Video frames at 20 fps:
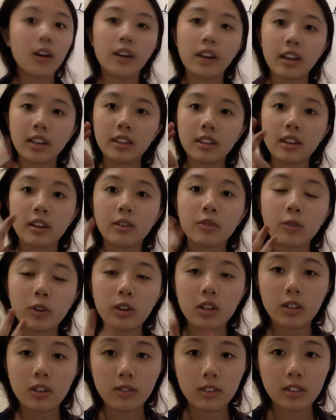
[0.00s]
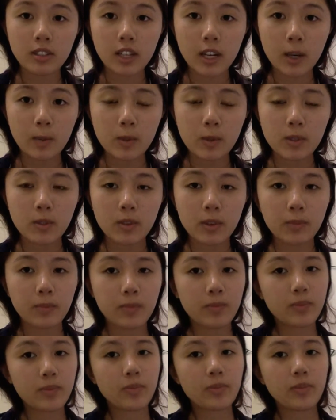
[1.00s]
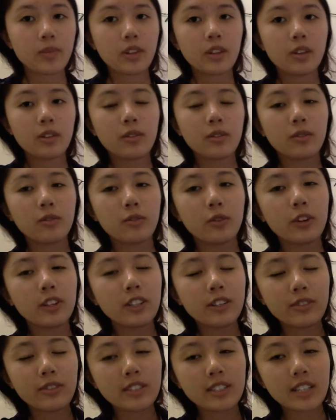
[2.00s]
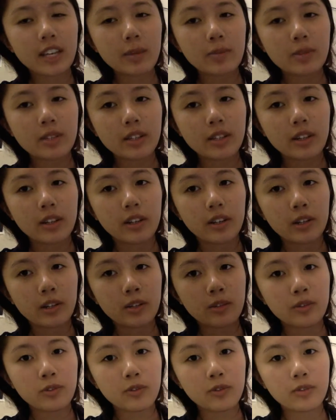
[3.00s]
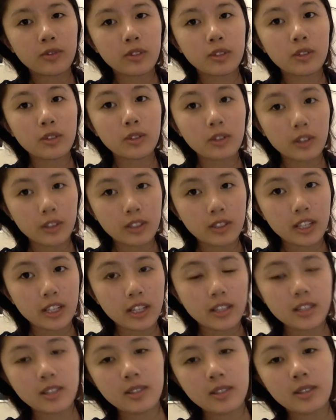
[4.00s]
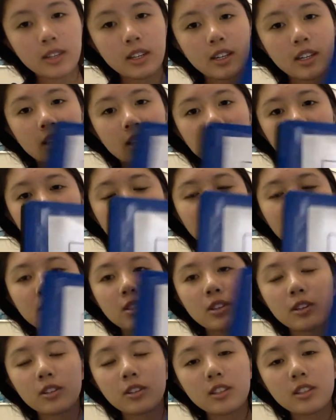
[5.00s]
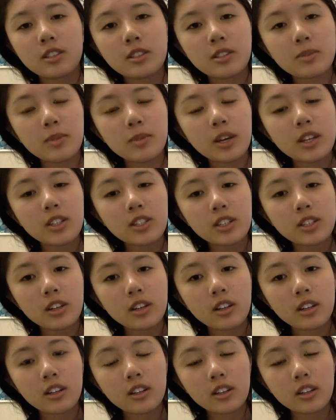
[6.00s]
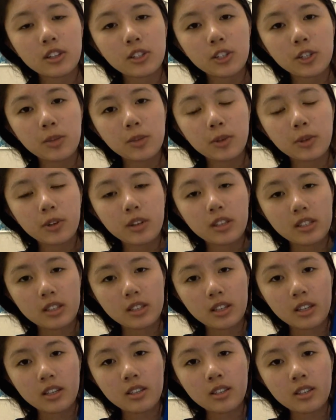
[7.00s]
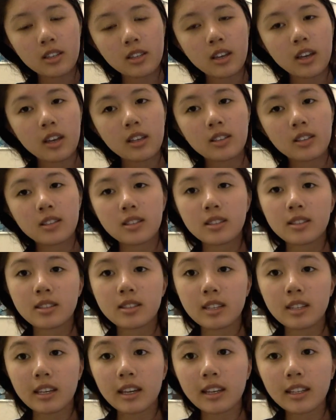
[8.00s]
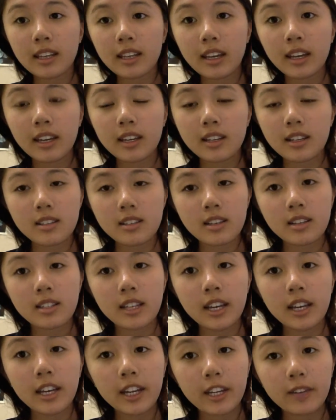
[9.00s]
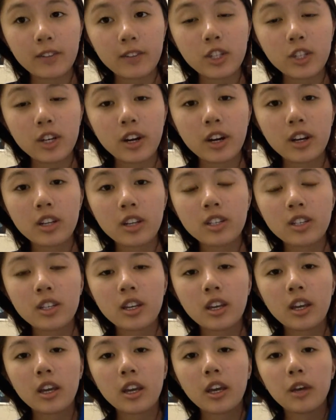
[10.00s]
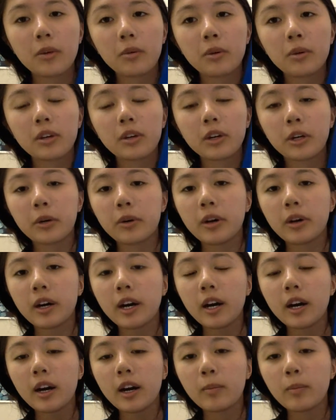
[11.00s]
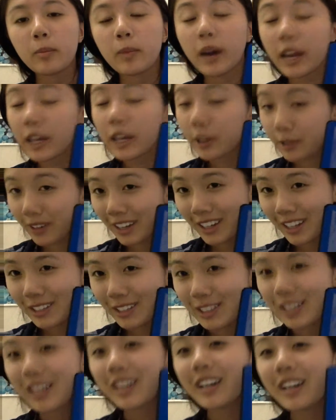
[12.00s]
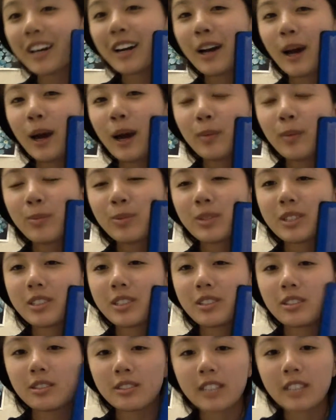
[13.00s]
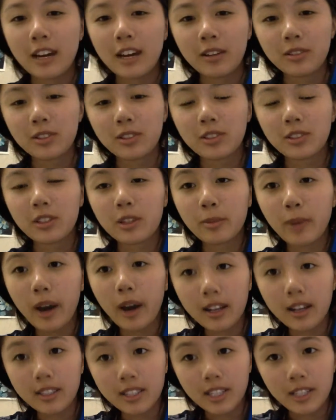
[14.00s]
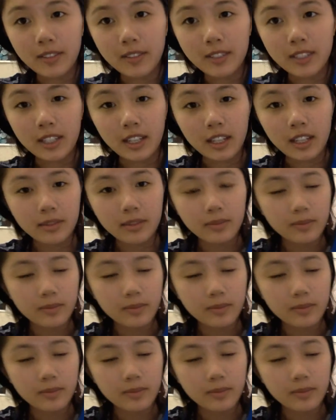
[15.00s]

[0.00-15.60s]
and there are 4 different types of them. 4 different types of nucleotides. So this is my gel electrophoresis. Since DNA is a negative charge, it would migrate up to down to the positive side.